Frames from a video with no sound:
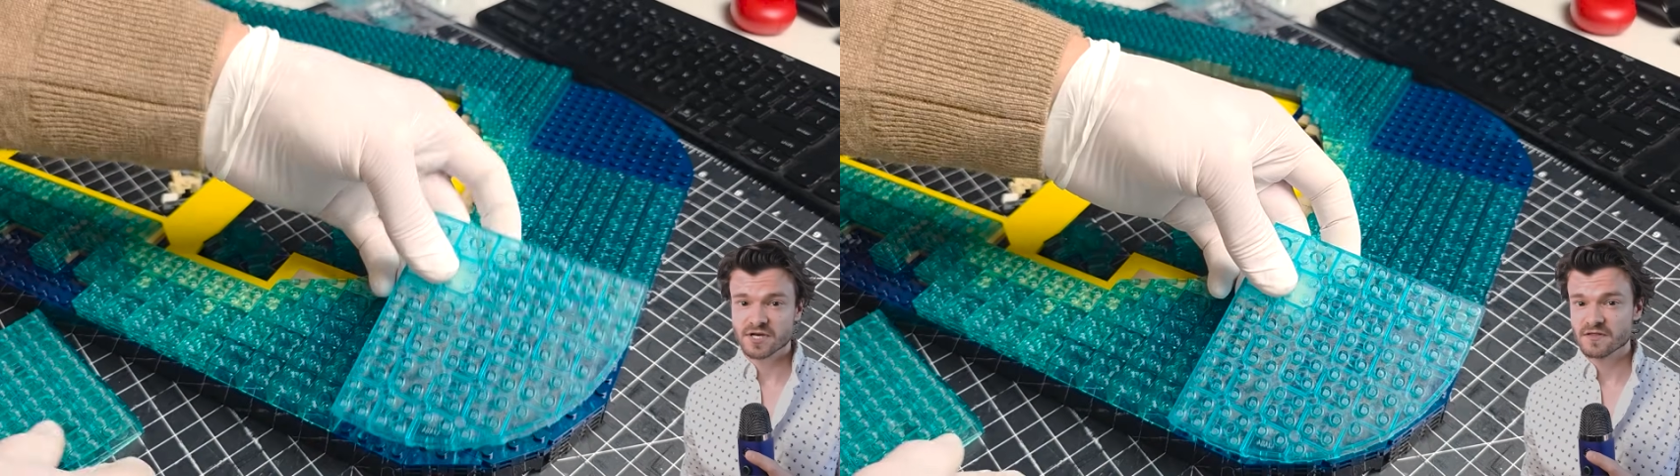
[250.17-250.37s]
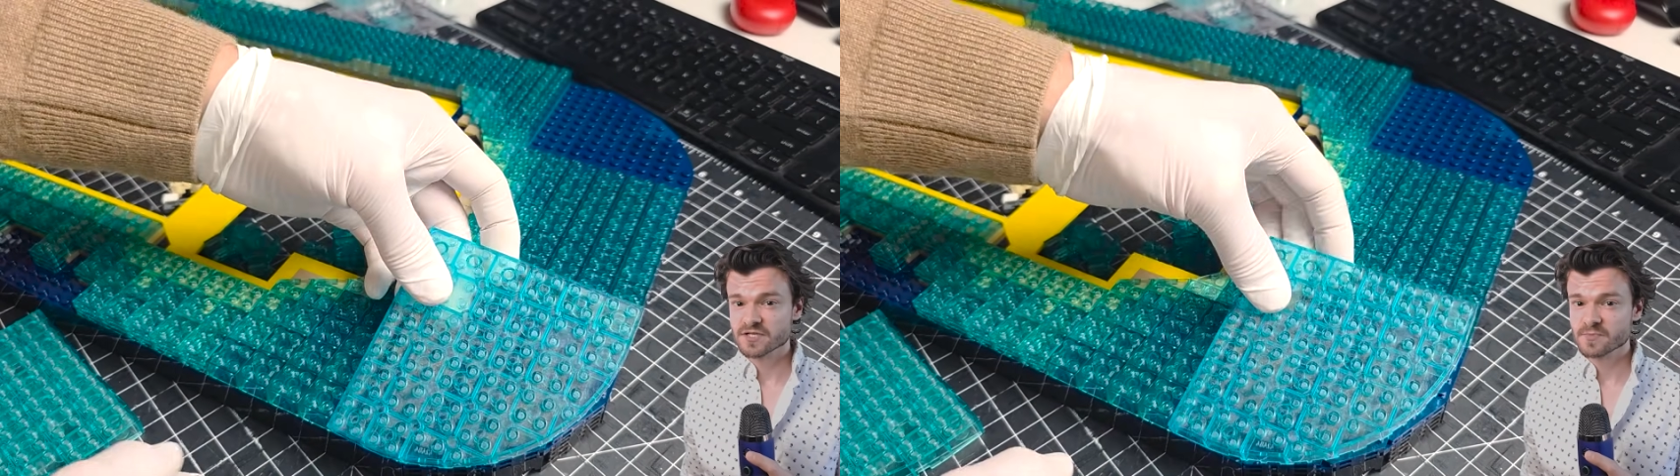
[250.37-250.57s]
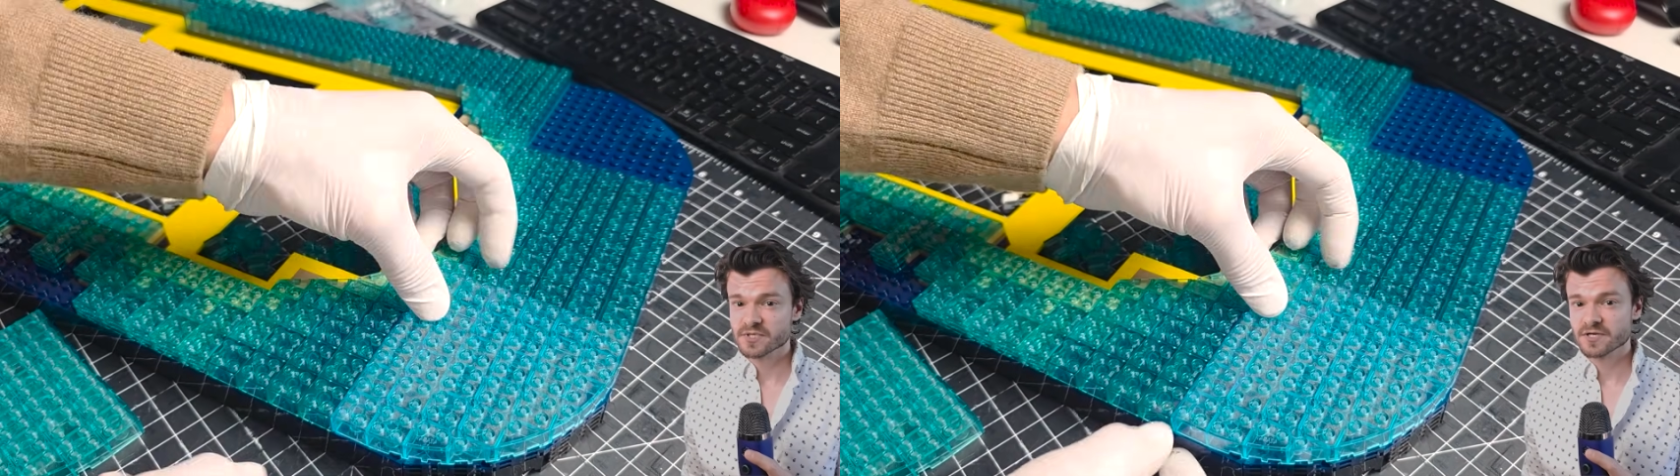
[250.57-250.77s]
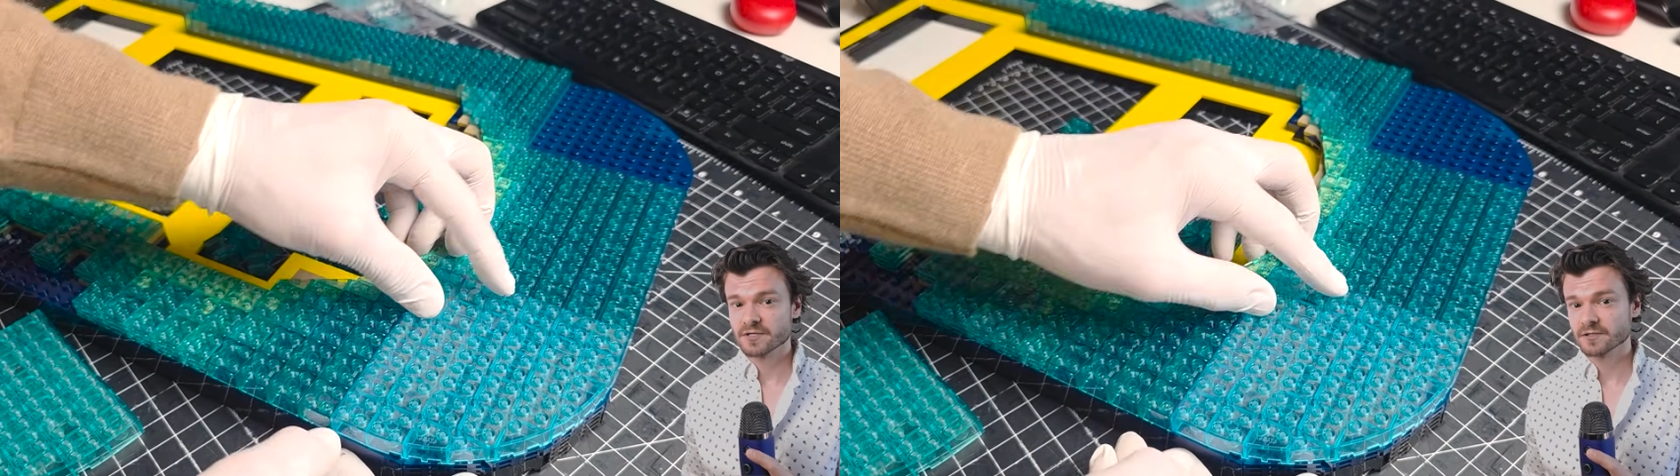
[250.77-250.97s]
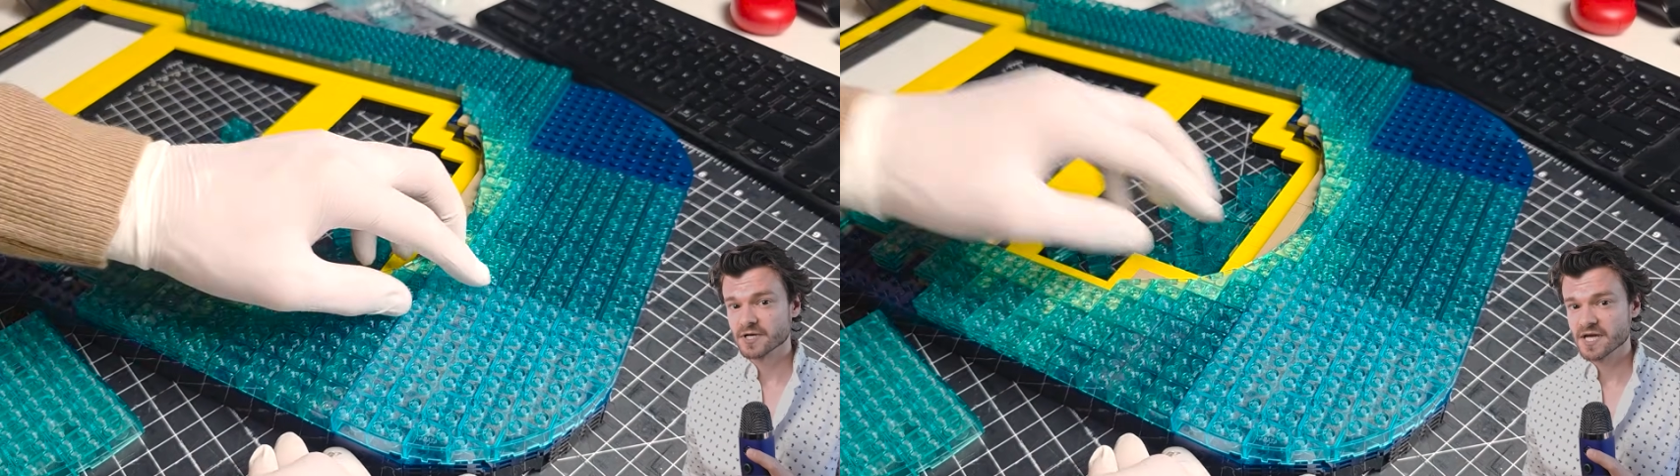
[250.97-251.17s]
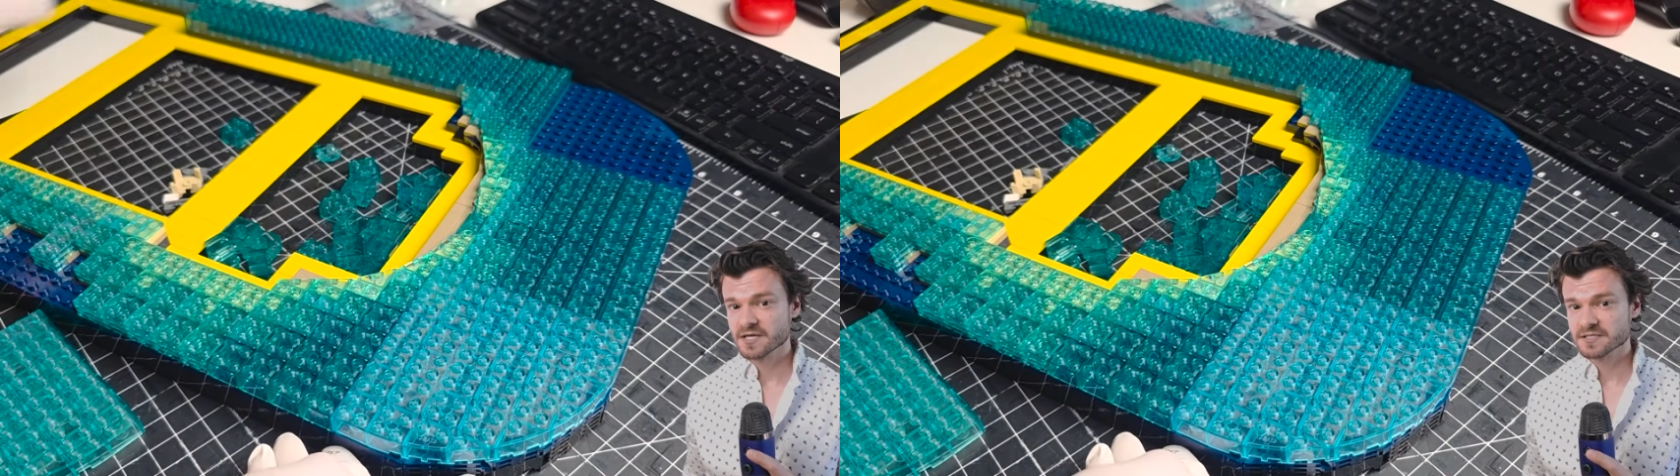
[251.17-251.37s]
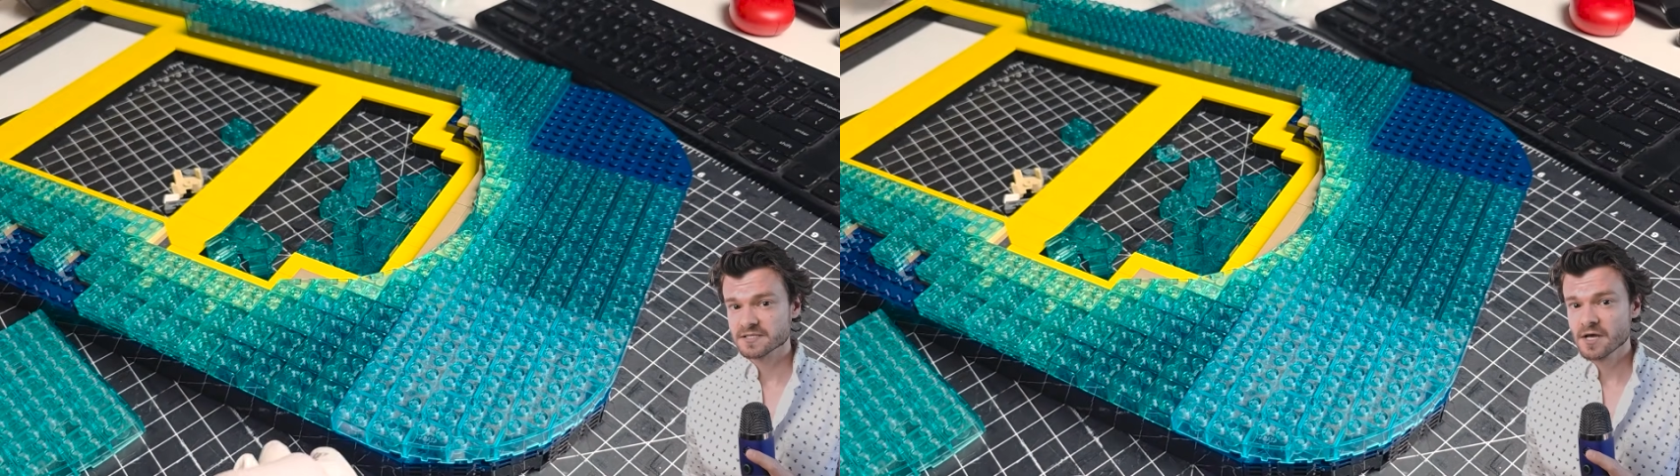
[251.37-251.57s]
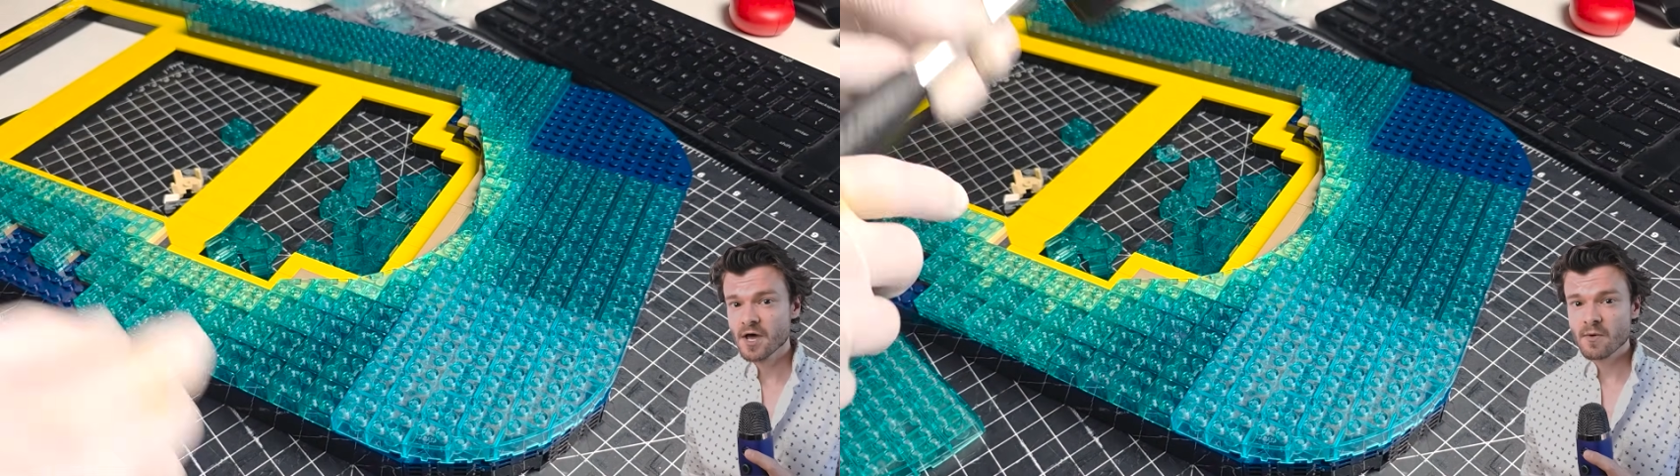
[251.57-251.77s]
in this particular case,